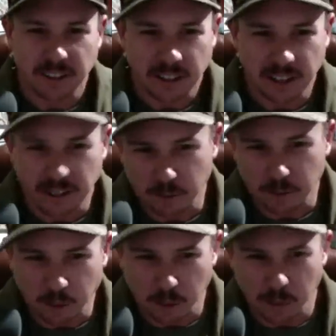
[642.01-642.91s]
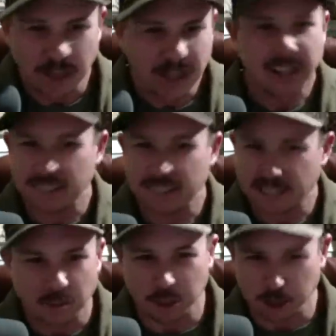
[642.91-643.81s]
even more. But that's kind of
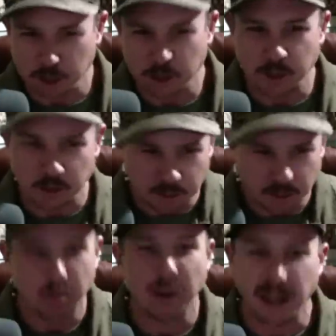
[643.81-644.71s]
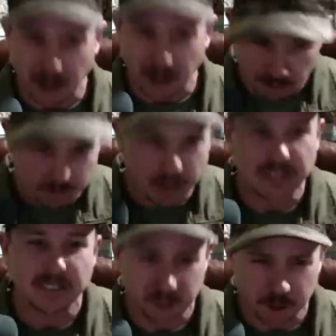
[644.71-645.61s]
what you're doing with the plow, is
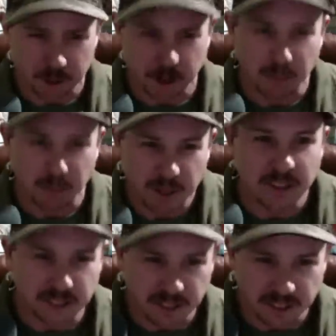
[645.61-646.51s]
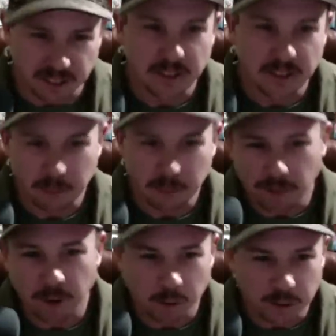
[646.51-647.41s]
basically trapping it in there by
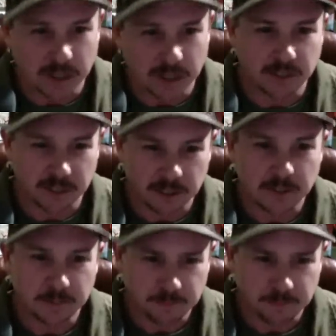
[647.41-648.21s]
folding it over. Yeah.